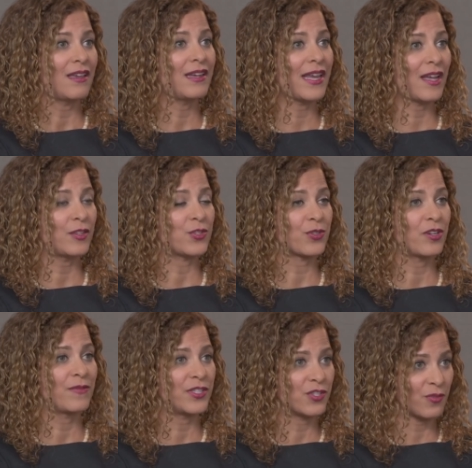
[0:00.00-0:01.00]
in how
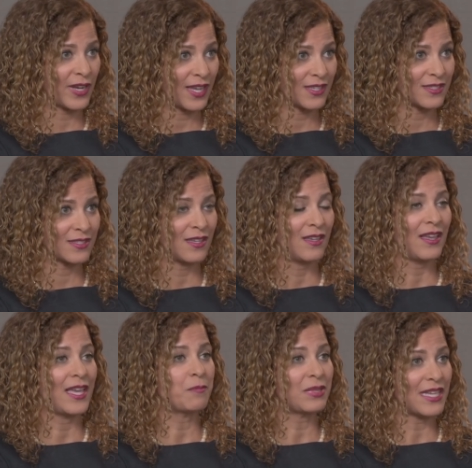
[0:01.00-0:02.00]
Jehovah directs
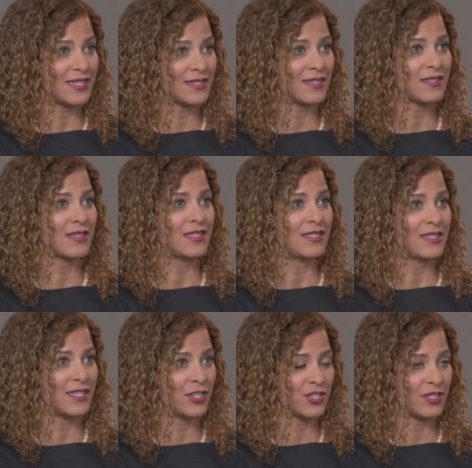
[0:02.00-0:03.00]
and blesses the
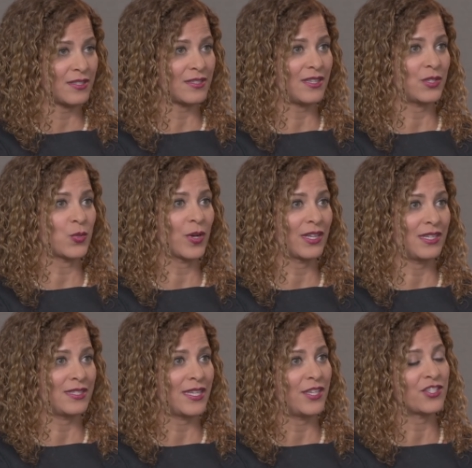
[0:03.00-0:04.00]
decisions his
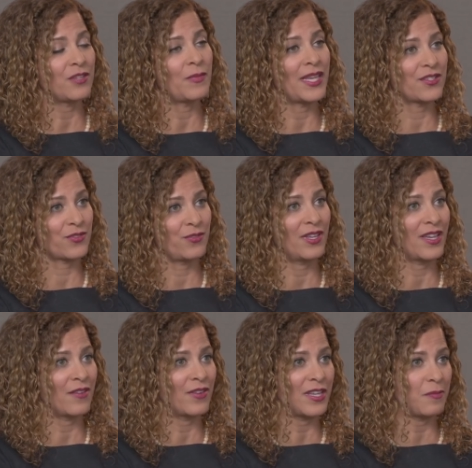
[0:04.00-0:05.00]
organization makes through the
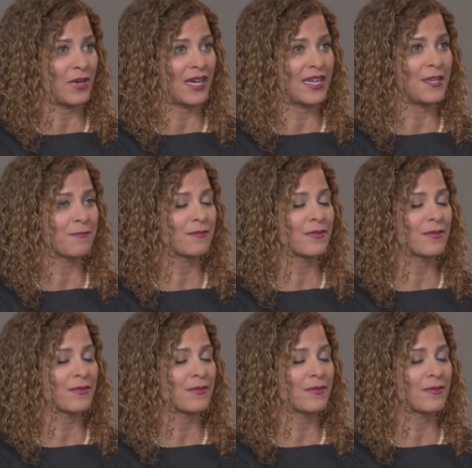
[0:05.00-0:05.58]
governing body.